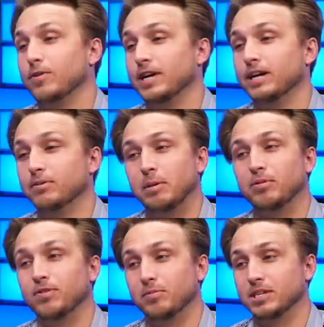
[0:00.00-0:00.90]
if we
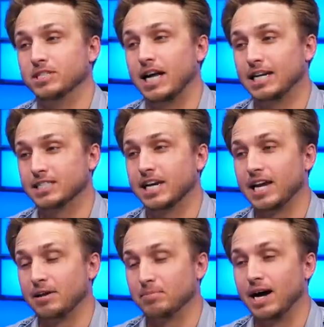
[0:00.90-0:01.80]
remember from this last
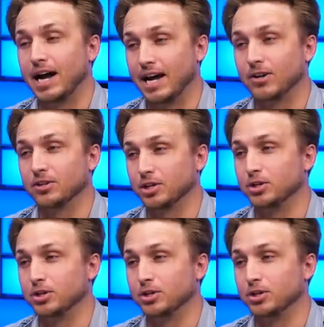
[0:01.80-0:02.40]
game, I had all the